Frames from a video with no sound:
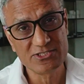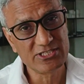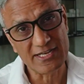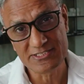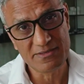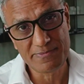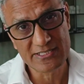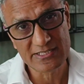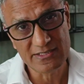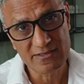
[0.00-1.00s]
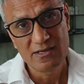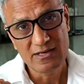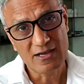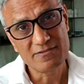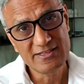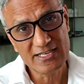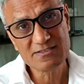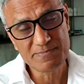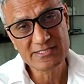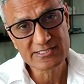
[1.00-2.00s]
ChatGPT. Now, this
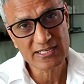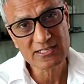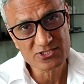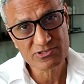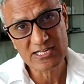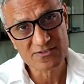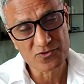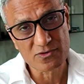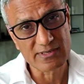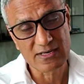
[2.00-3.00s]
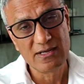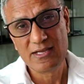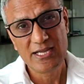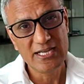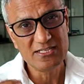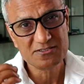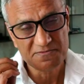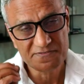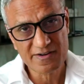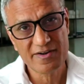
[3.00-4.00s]
particular transformer is
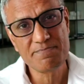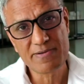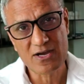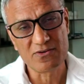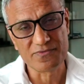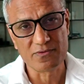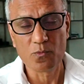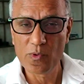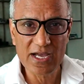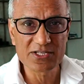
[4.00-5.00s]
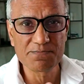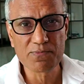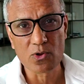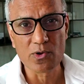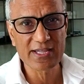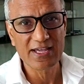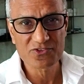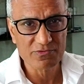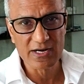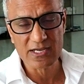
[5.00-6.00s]
very powerful. We are deploying it throughout our